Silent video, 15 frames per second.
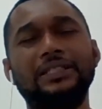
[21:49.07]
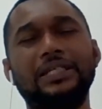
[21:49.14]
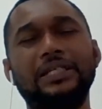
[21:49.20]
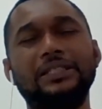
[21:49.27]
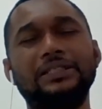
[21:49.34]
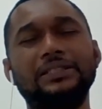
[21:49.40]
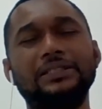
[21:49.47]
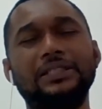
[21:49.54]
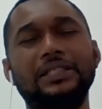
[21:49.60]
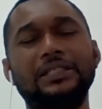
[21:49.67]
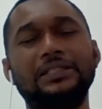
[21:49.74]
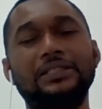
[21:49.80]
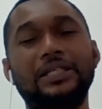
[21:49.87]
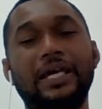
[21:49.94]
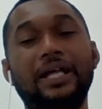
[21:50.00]

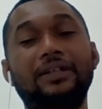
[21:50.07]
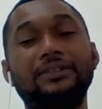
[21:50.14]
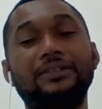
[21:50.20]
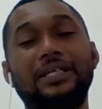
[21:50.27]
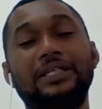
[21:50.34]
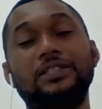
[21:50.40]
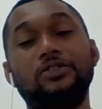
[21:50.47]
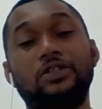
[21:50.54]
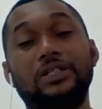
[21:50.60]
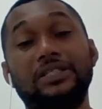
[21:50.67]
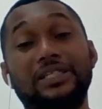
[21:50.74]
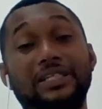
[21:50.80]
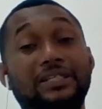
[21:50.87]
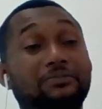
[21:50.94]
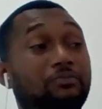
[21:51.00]
in health and
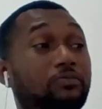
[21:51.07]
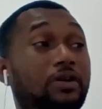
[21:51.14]
education,